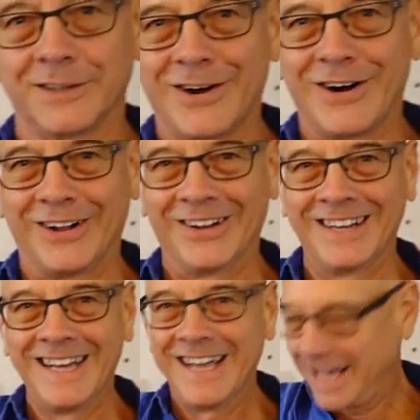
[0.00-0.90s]
they're called.
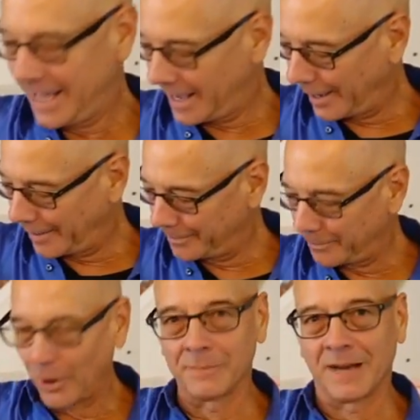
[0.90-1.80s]

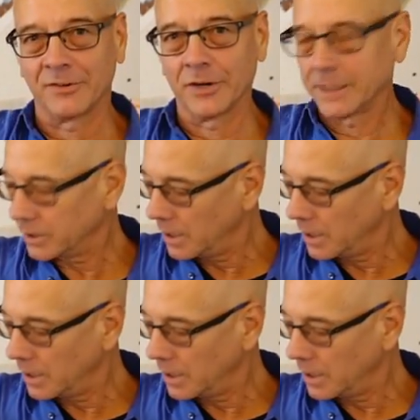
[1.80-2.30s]
Pardon my French,